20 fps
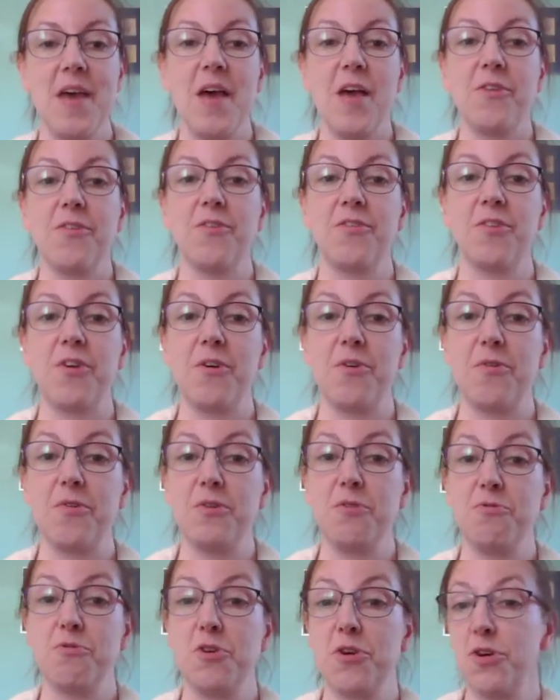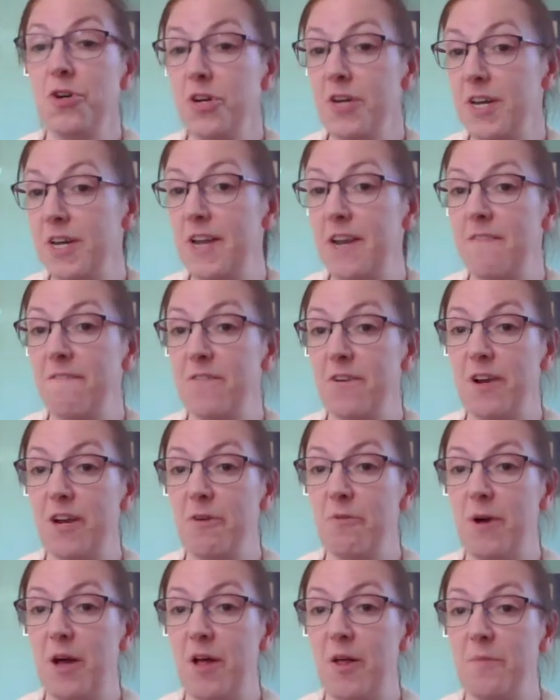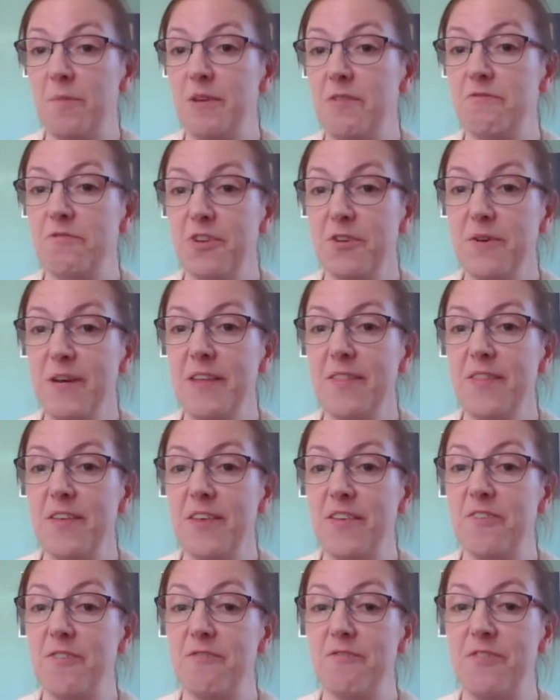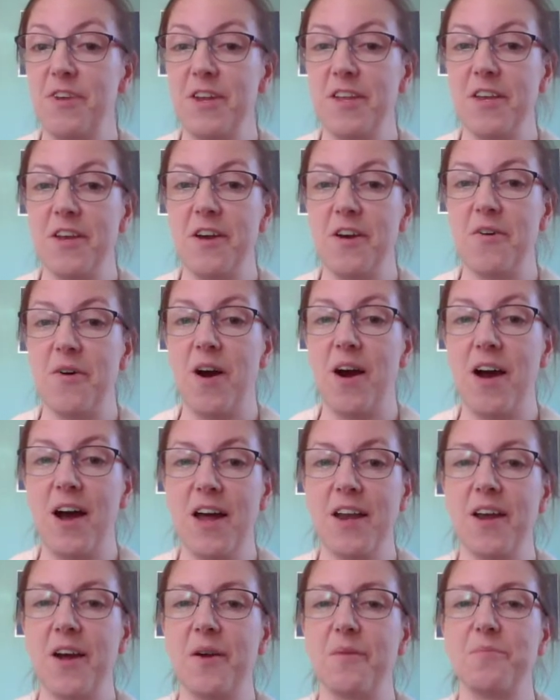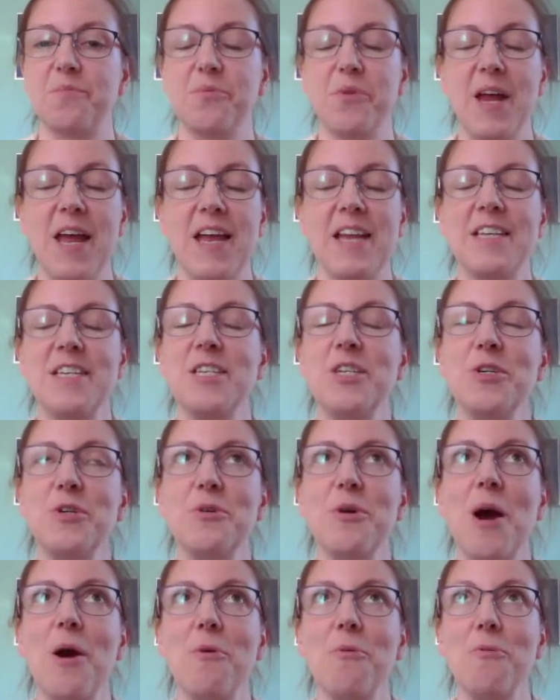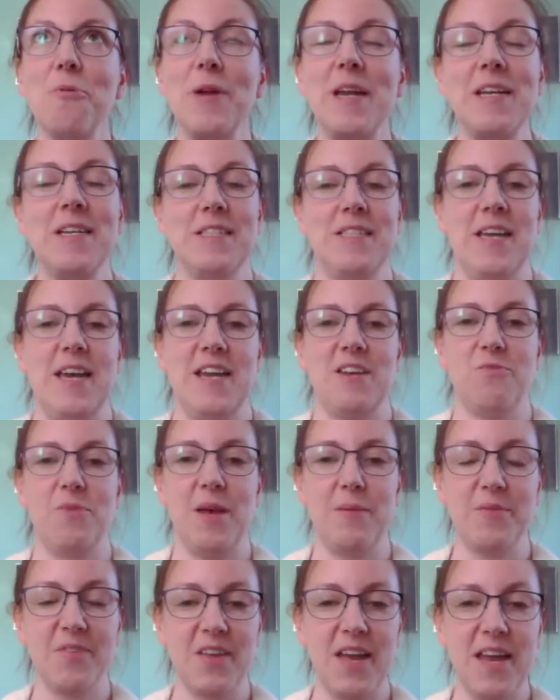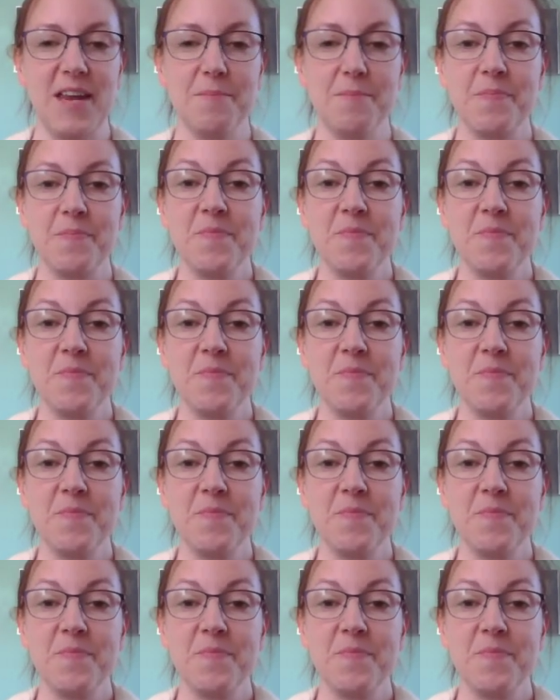So you could very well be viewing this video on our brand new redesigned website.